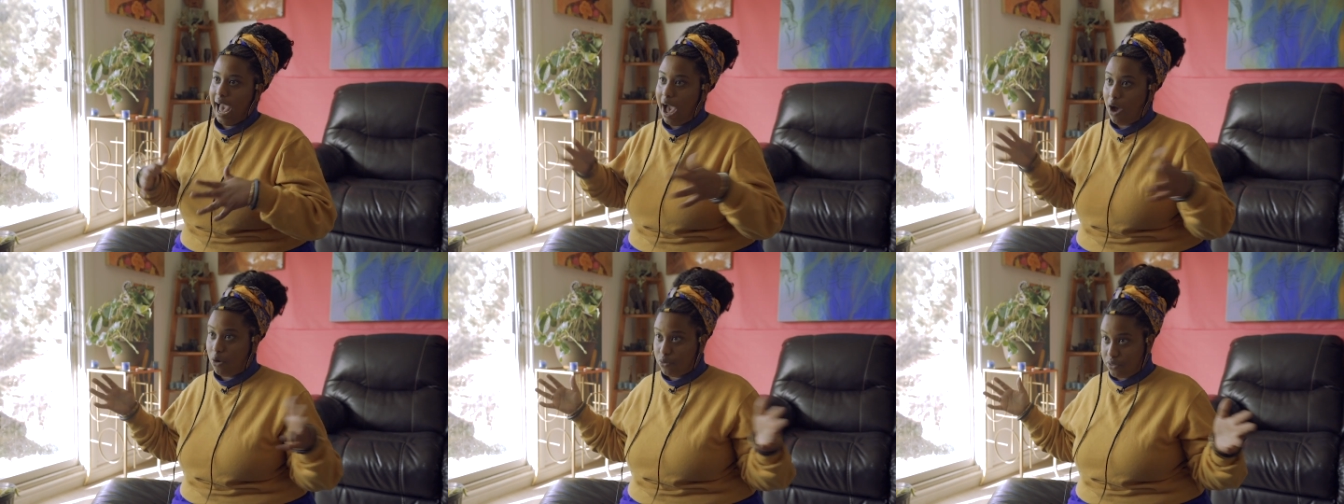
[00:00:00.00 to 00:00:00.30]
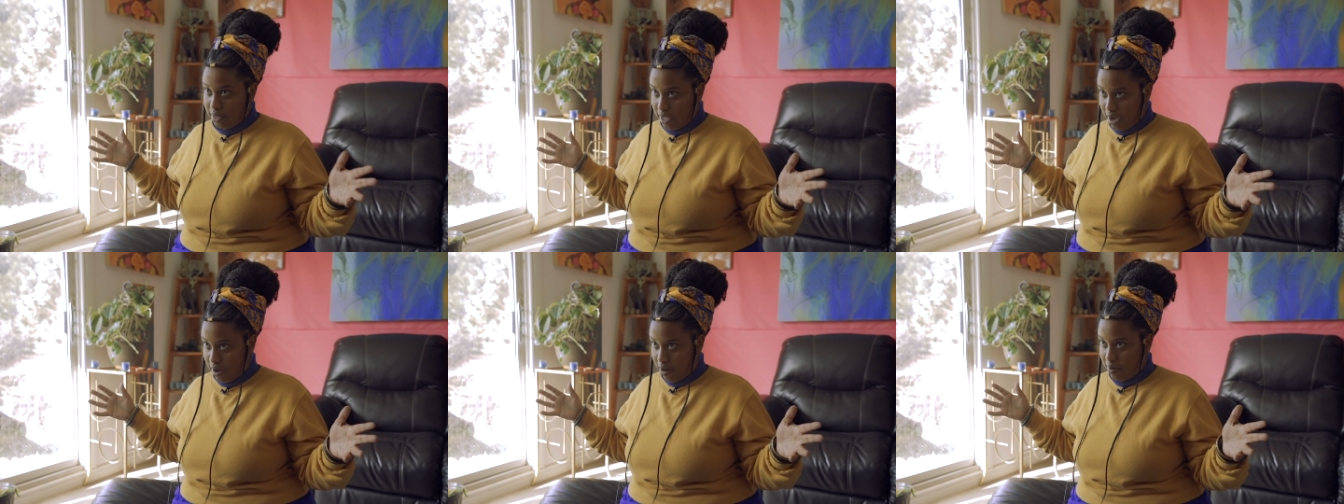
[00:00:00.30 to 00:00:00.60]

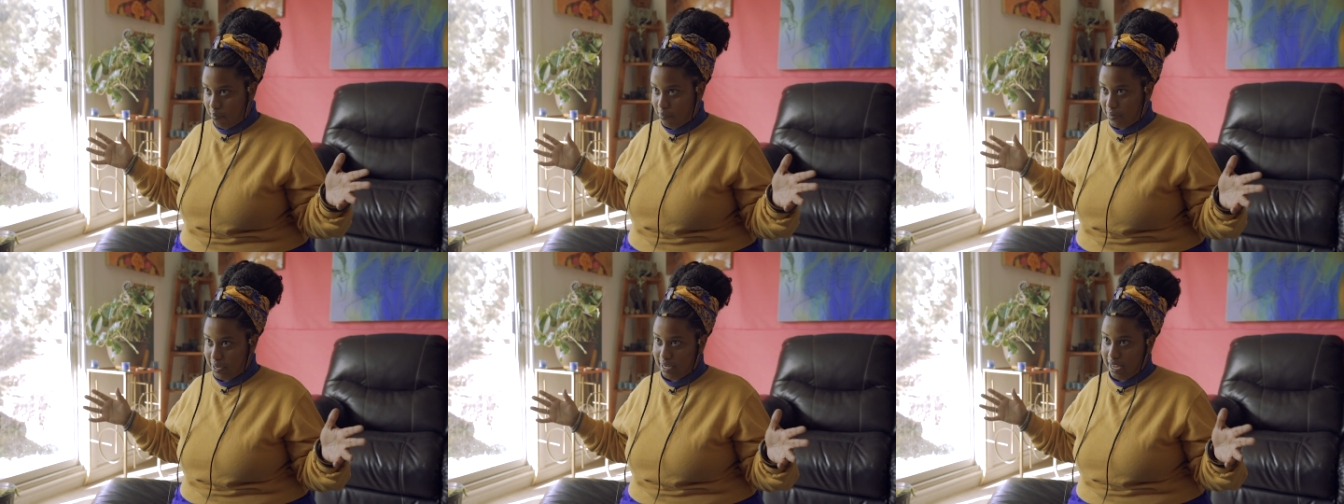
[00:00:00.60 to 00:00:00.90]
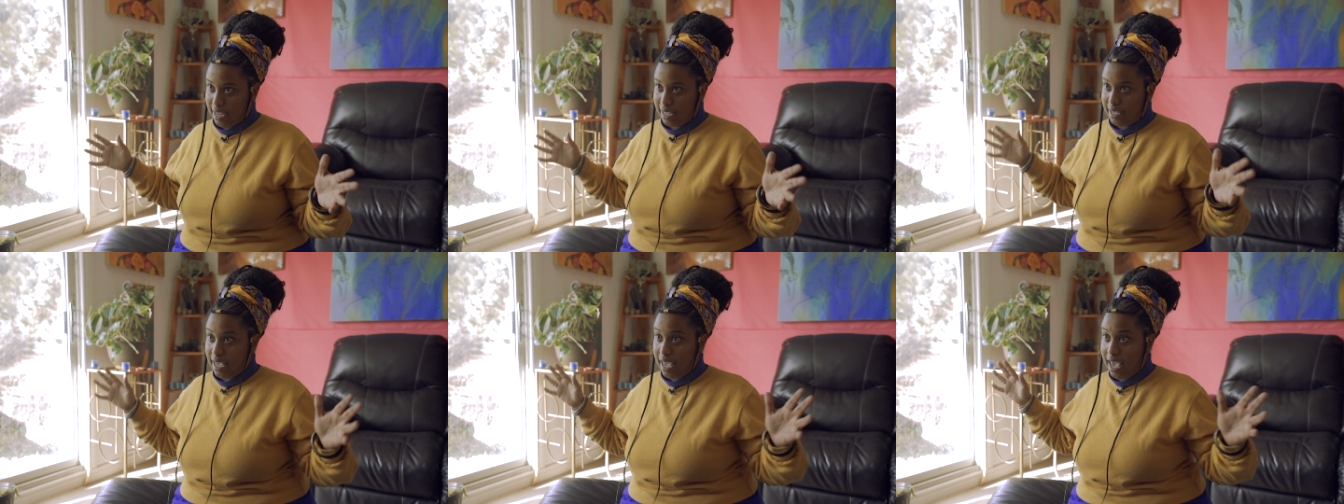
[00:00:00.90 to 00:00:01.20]
out there and be
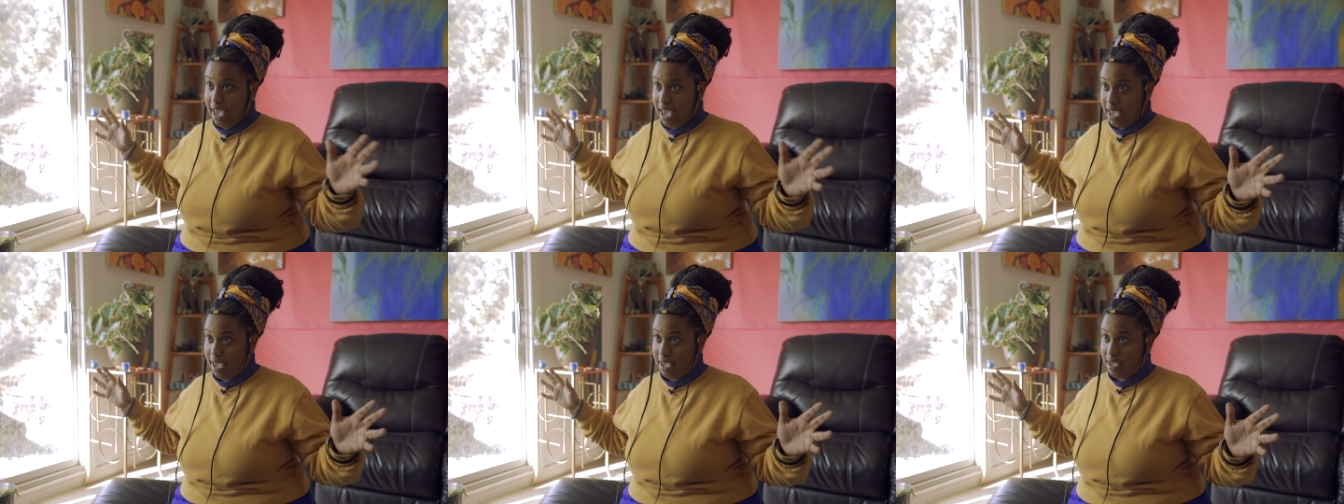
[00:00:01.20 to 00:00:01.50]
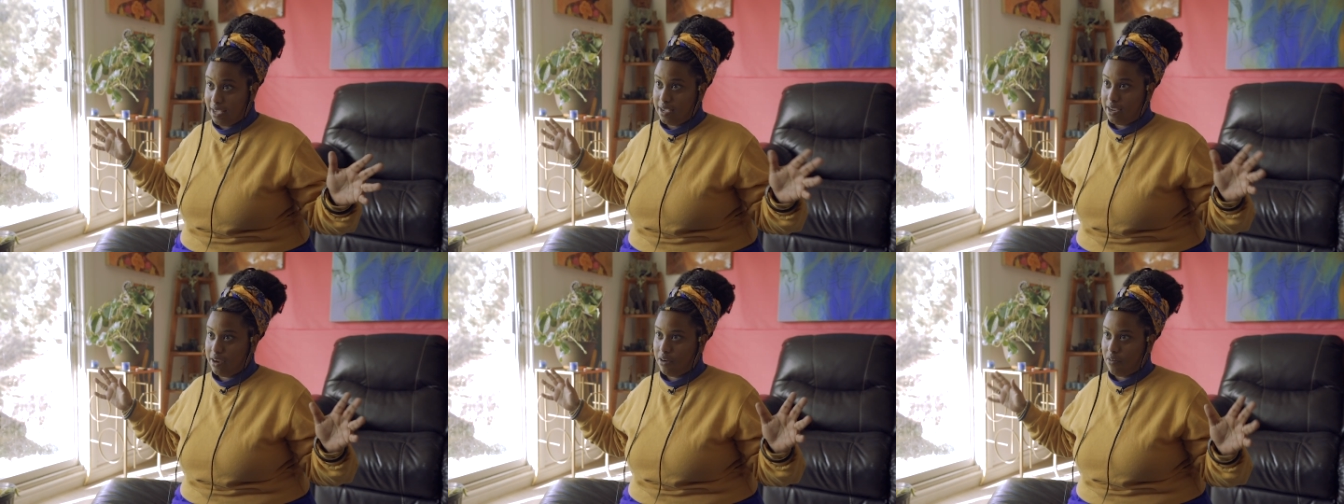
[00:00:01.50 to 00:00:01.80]
like, hey,
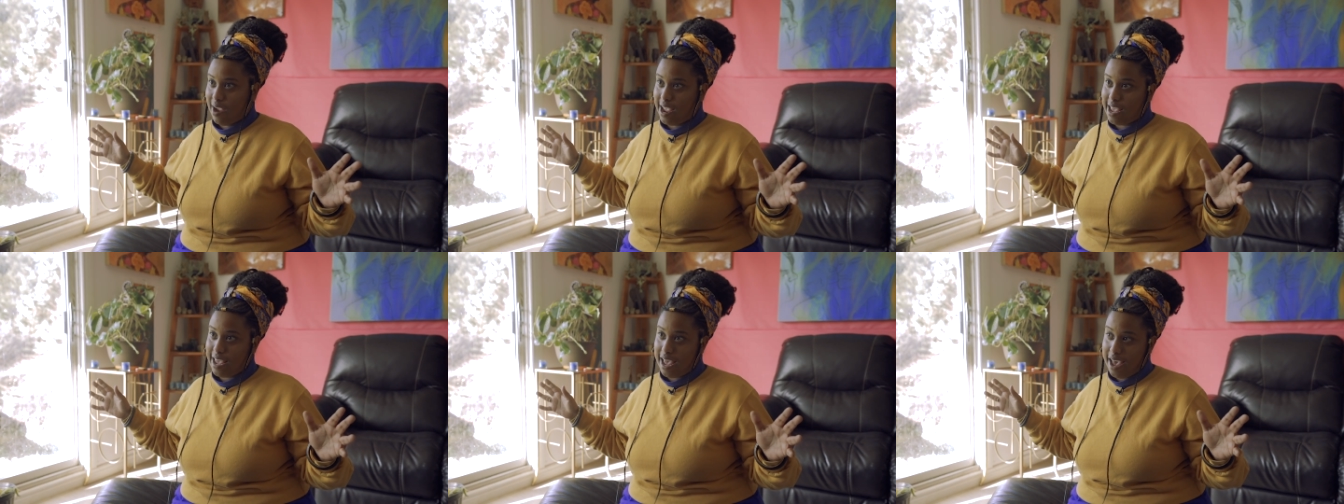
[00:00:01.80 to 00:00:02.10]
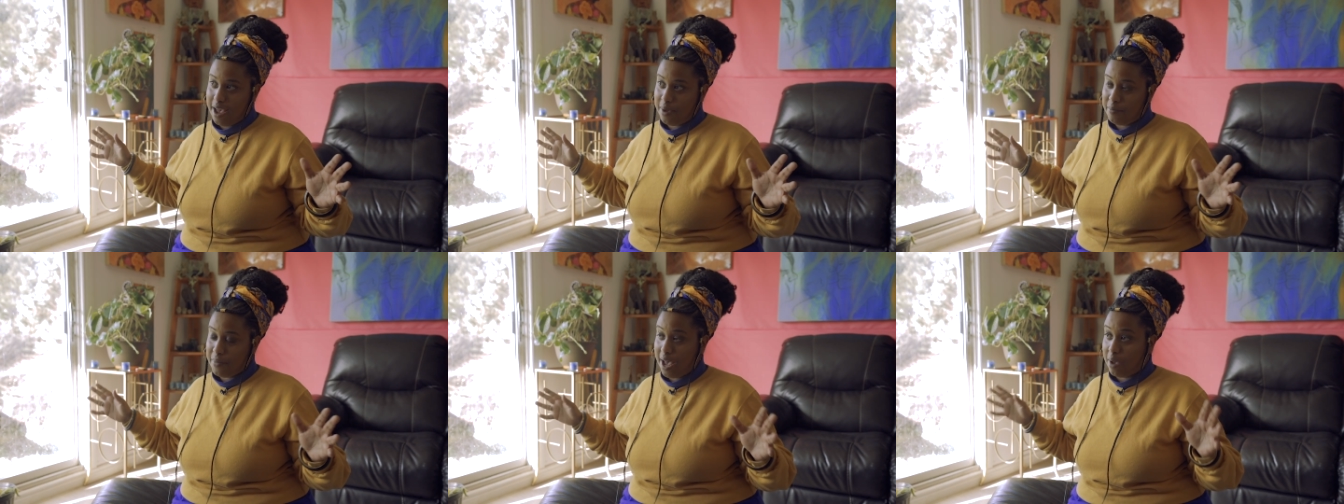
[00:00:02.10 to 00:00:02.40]
here I
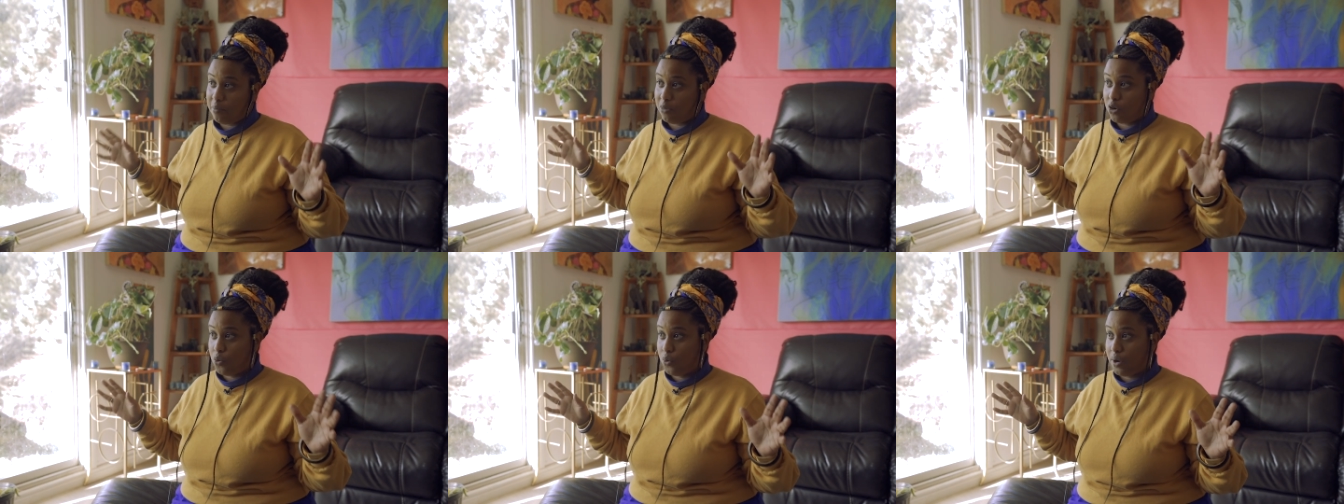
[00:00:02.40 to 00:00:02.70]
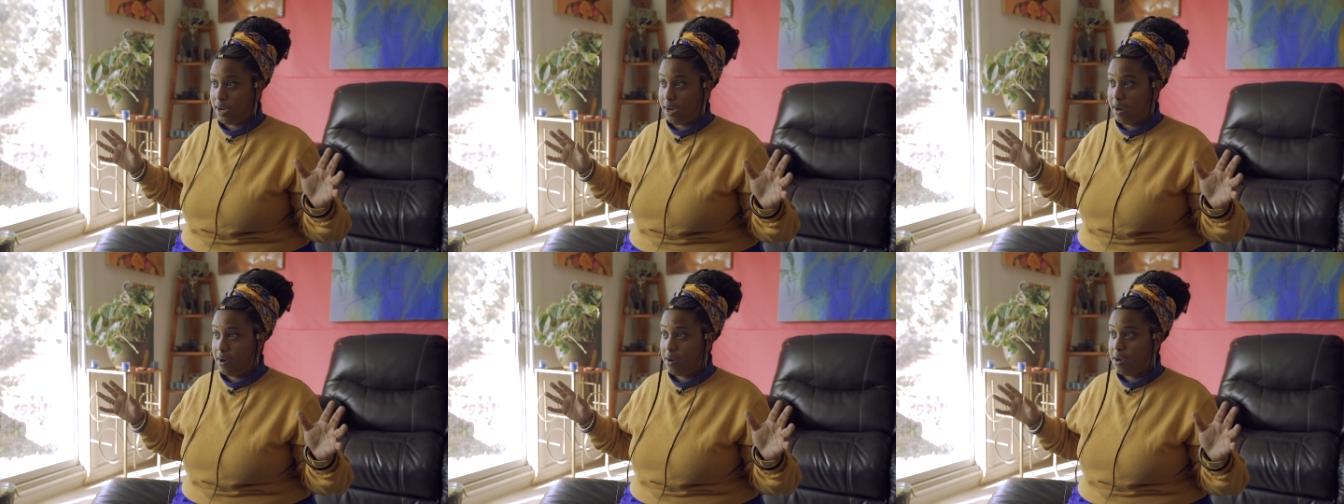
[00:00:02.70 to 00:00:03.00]
am, I'm
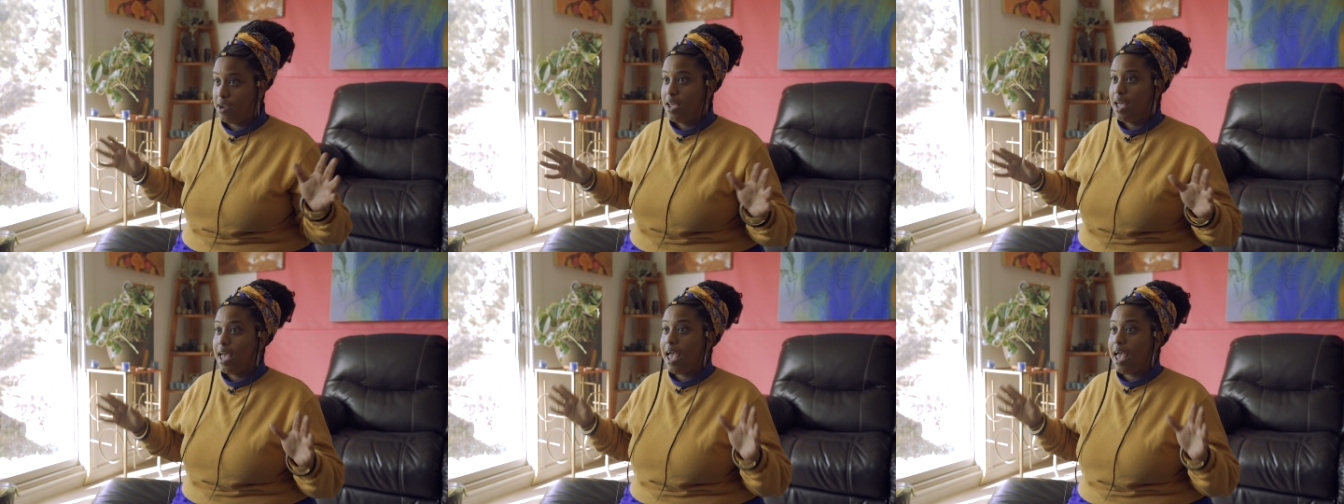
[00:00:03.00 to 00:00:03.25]
queer,